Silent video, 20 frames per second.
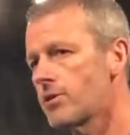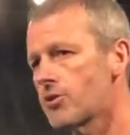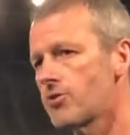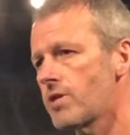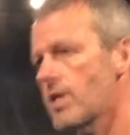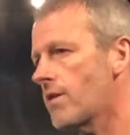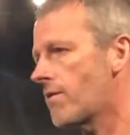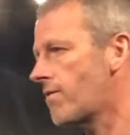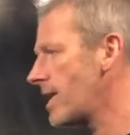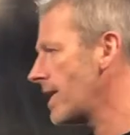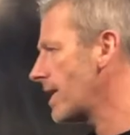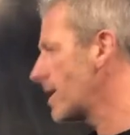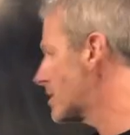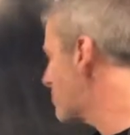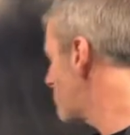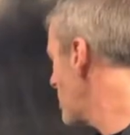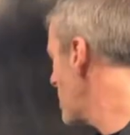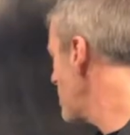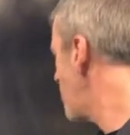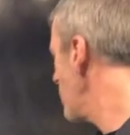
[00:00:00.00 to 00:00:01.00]
interesting thing
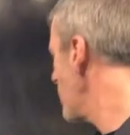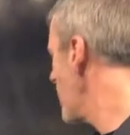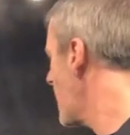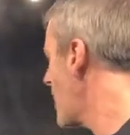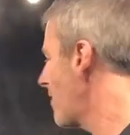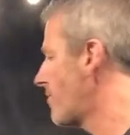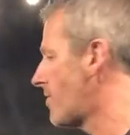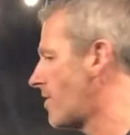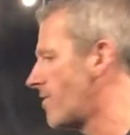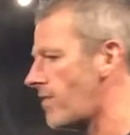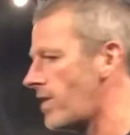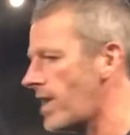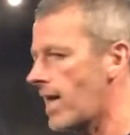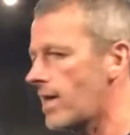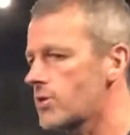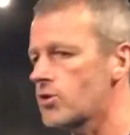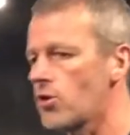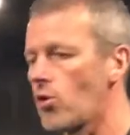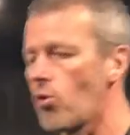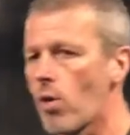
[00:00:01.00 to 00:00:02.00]
is people have the
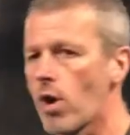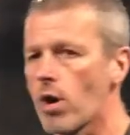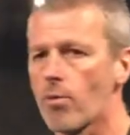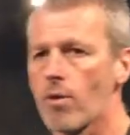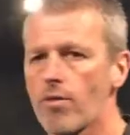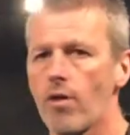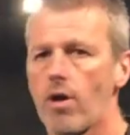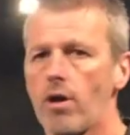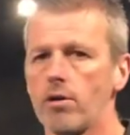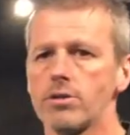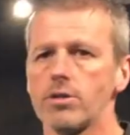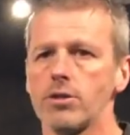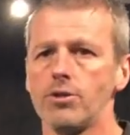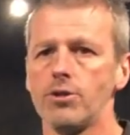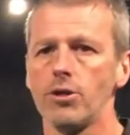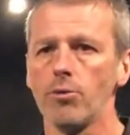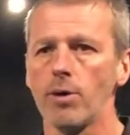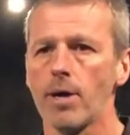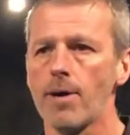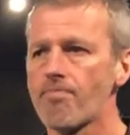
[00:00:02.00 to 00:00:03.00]
financial wherewithal
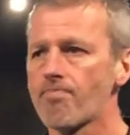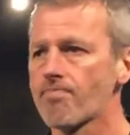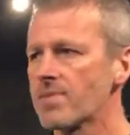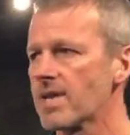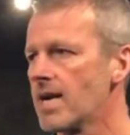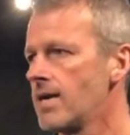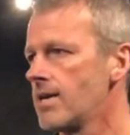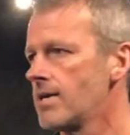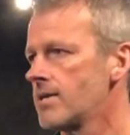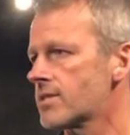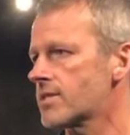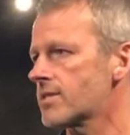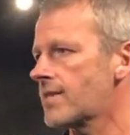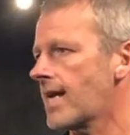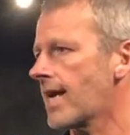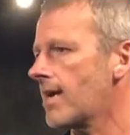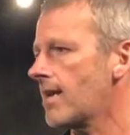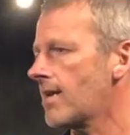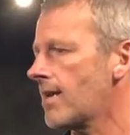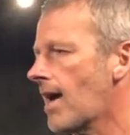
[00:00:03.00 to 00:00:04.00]
to do it.
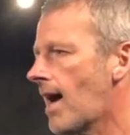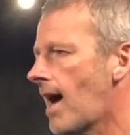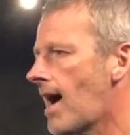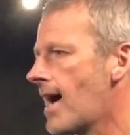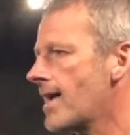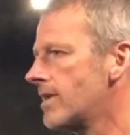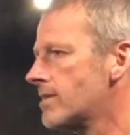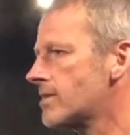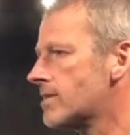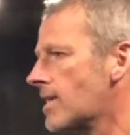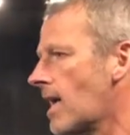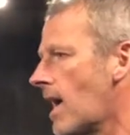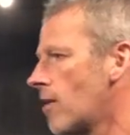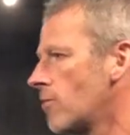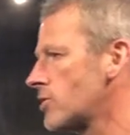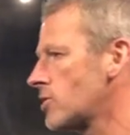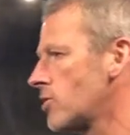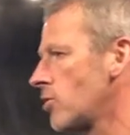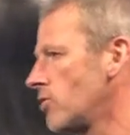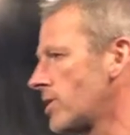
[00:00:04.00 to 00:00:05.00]
Second highest
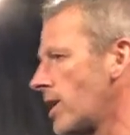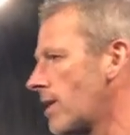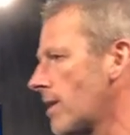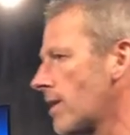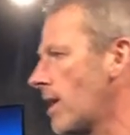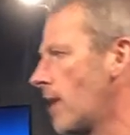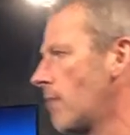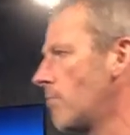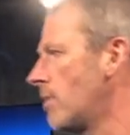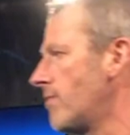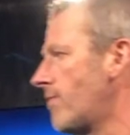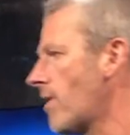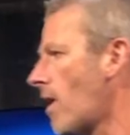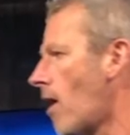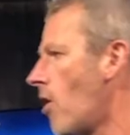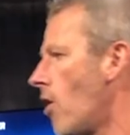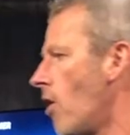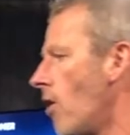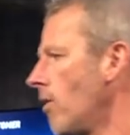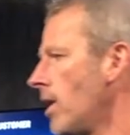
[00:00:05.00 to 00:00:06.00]
household income of
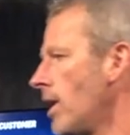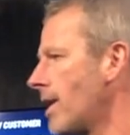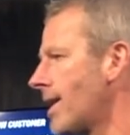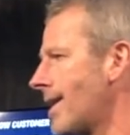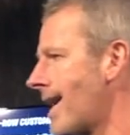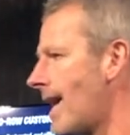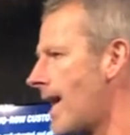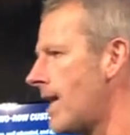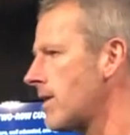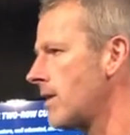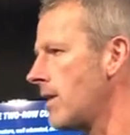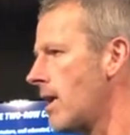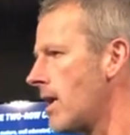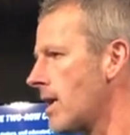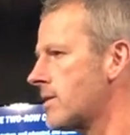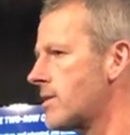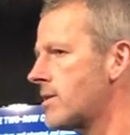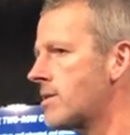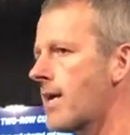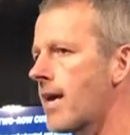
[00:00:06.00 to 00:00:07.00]
all
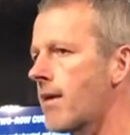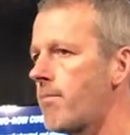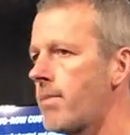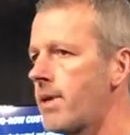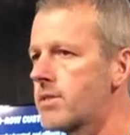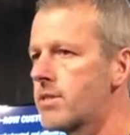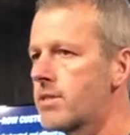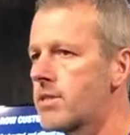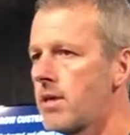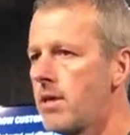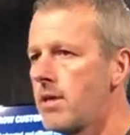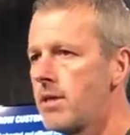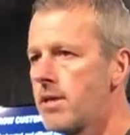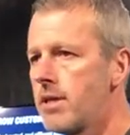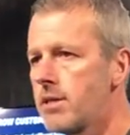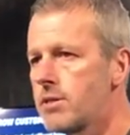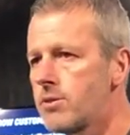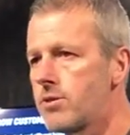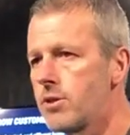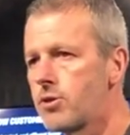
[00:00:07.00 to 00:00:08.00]
non-Lux segments
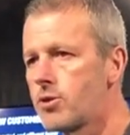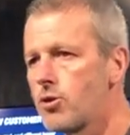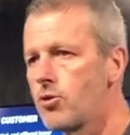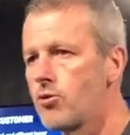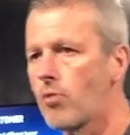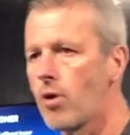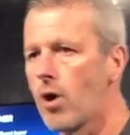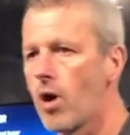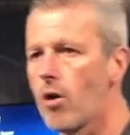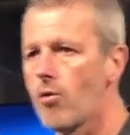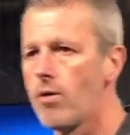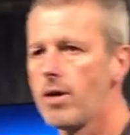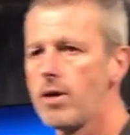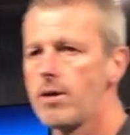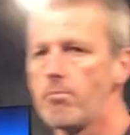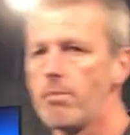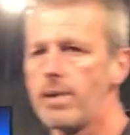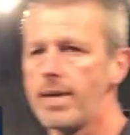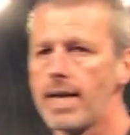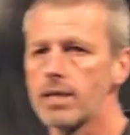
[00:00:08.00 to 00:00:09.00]
is the two-row
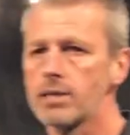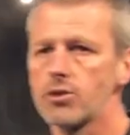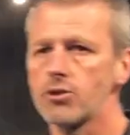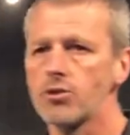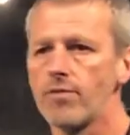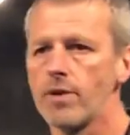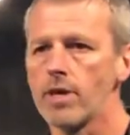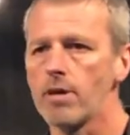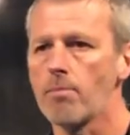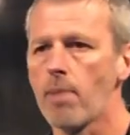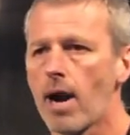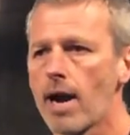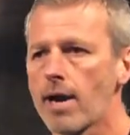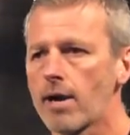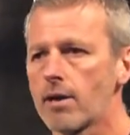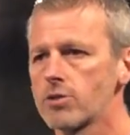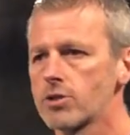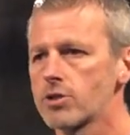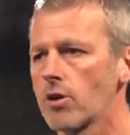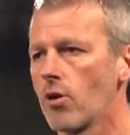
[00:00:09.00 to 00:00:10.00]
mid-SUV
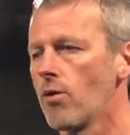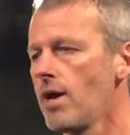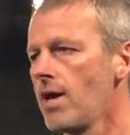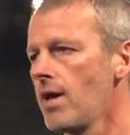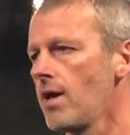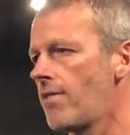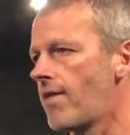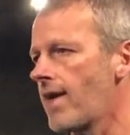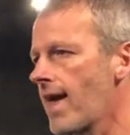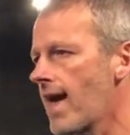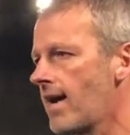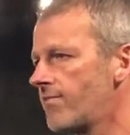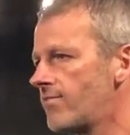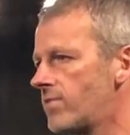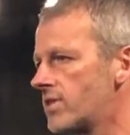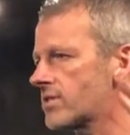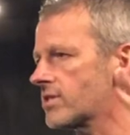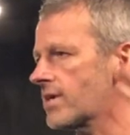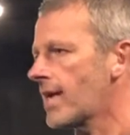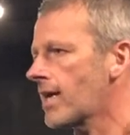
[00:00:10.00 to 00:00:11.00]
buyer. So they have
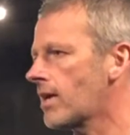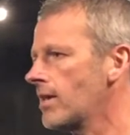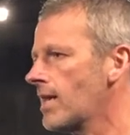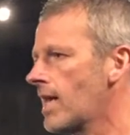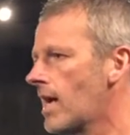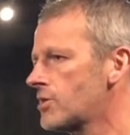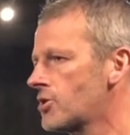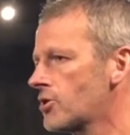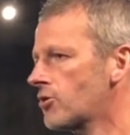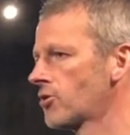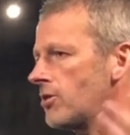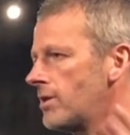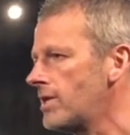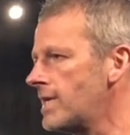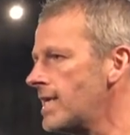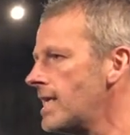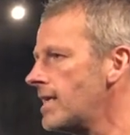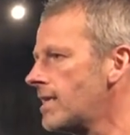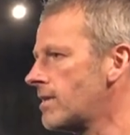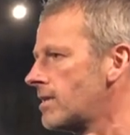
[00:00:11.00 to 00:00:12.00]
the psychological
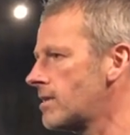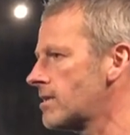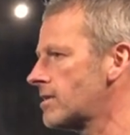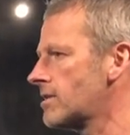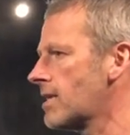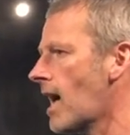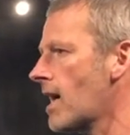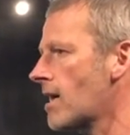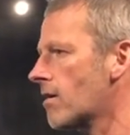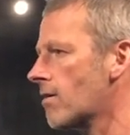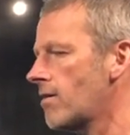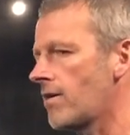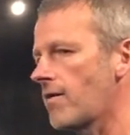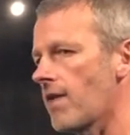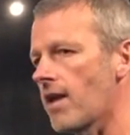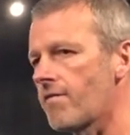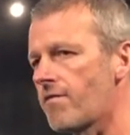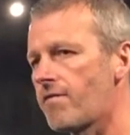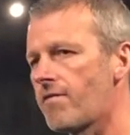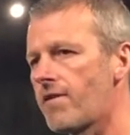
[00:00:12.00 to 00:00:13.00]
need and desire and,
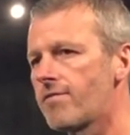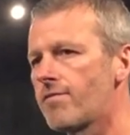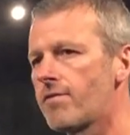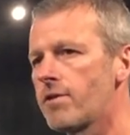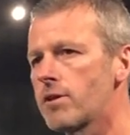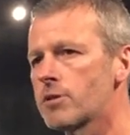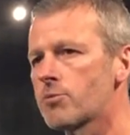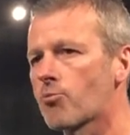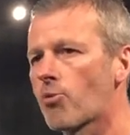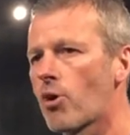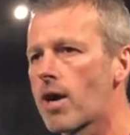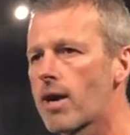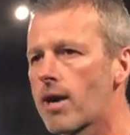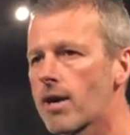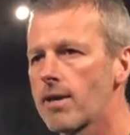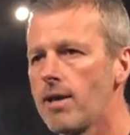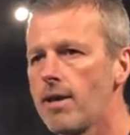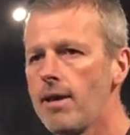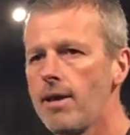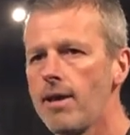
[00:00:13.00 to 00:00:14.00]
fit for this
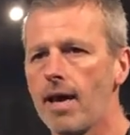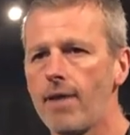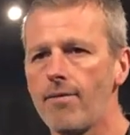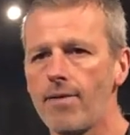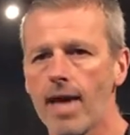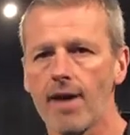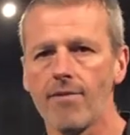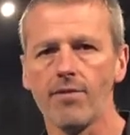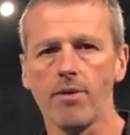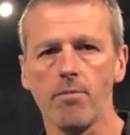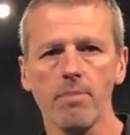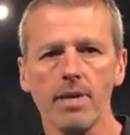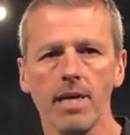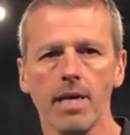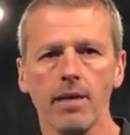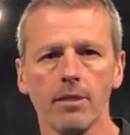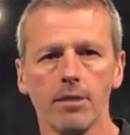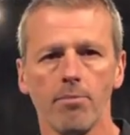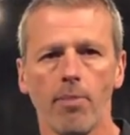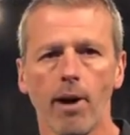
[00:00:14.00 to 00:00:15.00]
product, and they have the
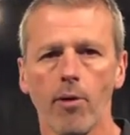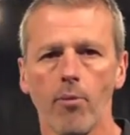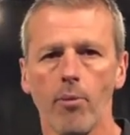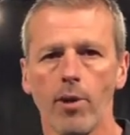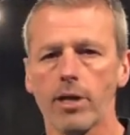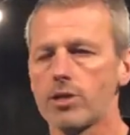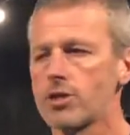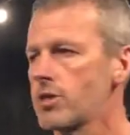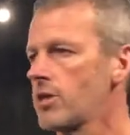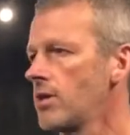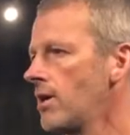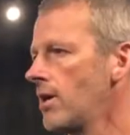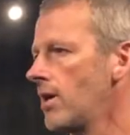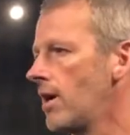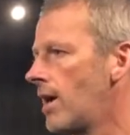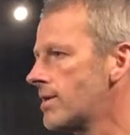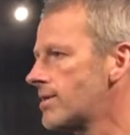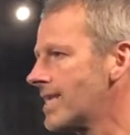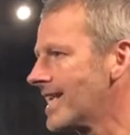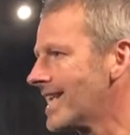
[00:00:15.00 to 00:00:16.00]
means by which
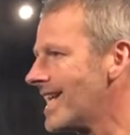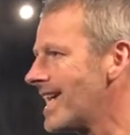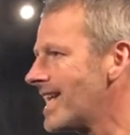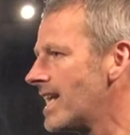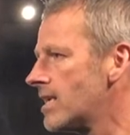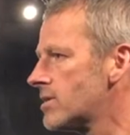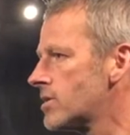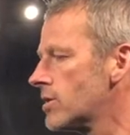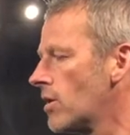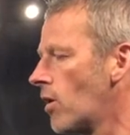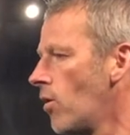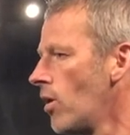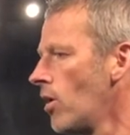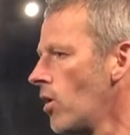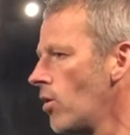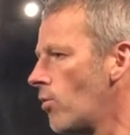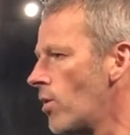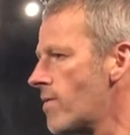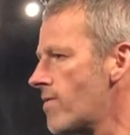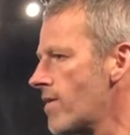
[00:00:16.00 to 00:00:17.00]
uh, to get it. So
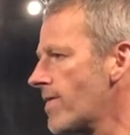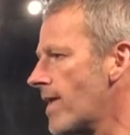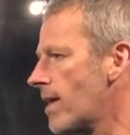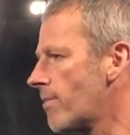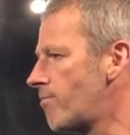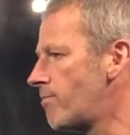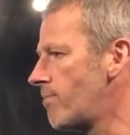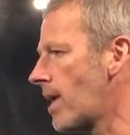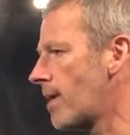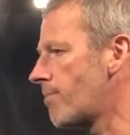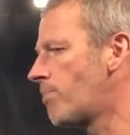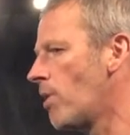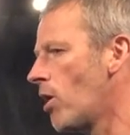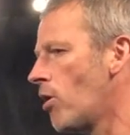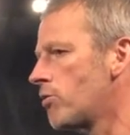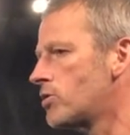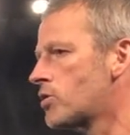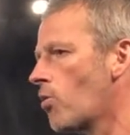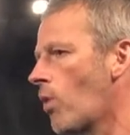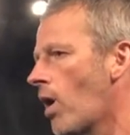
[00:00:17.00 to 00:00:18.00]
we think that, that
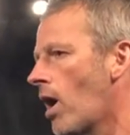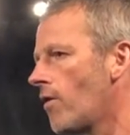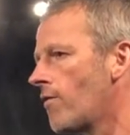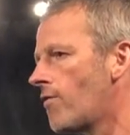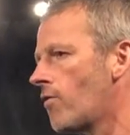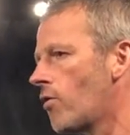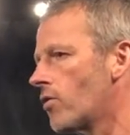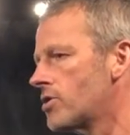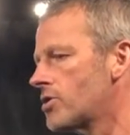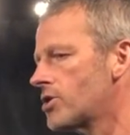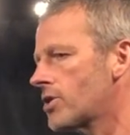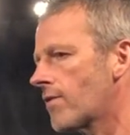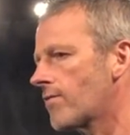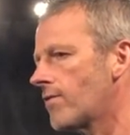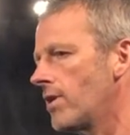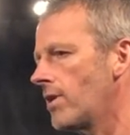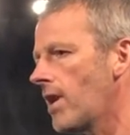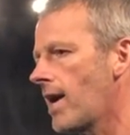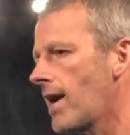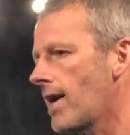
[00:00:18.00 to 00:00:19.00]
bodes well for
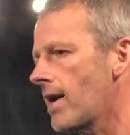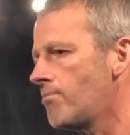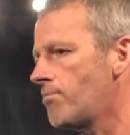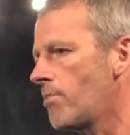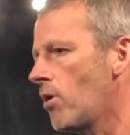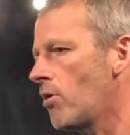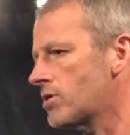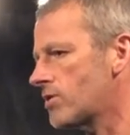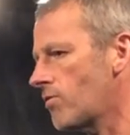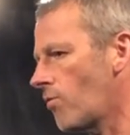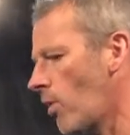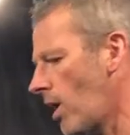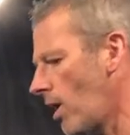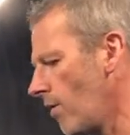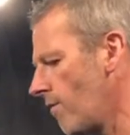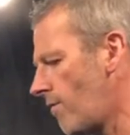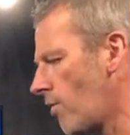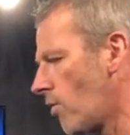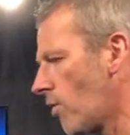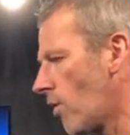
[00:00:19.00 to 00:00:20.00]
Chevrolet and bodes
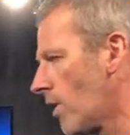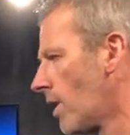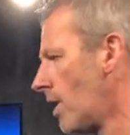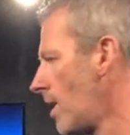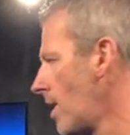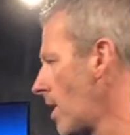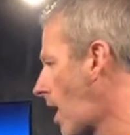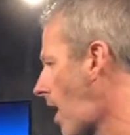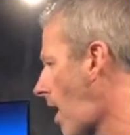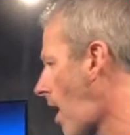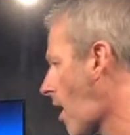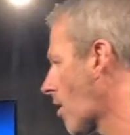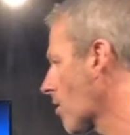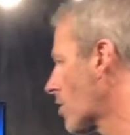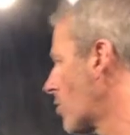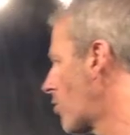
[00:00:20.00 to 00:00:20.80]
well for uh, our